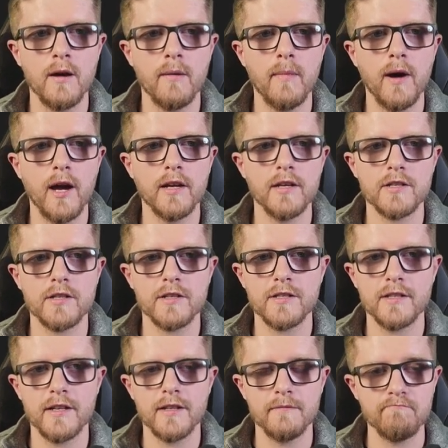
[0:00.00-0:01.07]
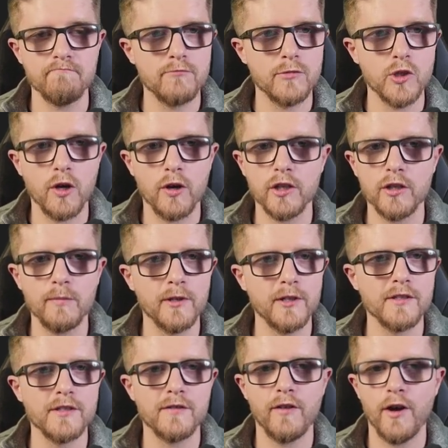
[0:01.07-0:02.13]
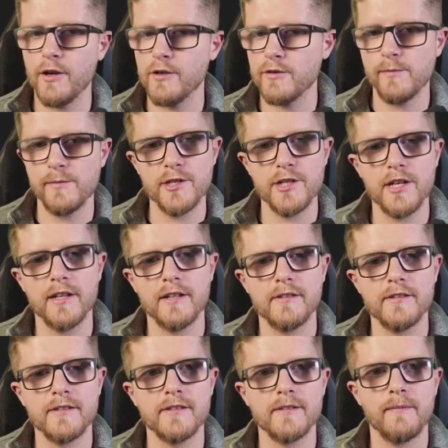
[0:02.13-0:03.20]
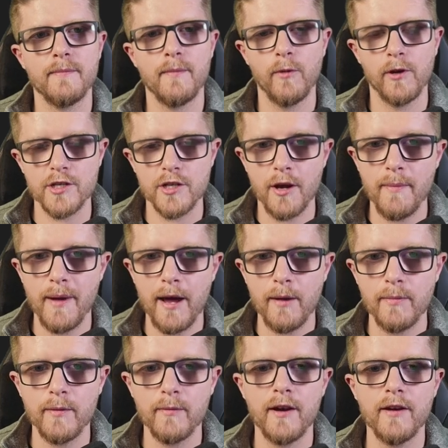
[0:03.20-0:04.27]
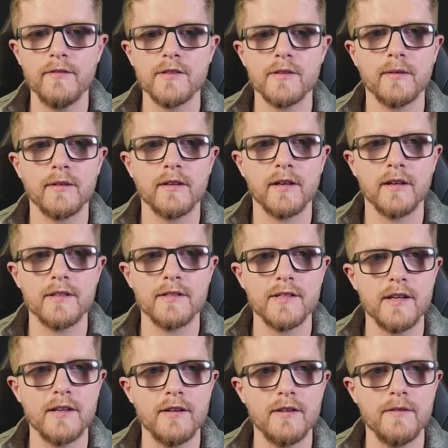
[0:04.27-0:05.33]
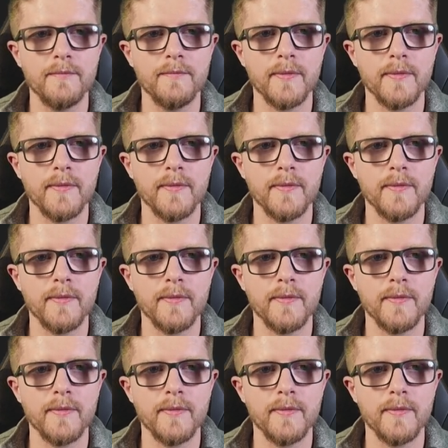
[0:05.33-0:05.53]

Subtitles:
Mine is just in Documents, Virtual Machines, which I'm happy with, so I'm going to continue.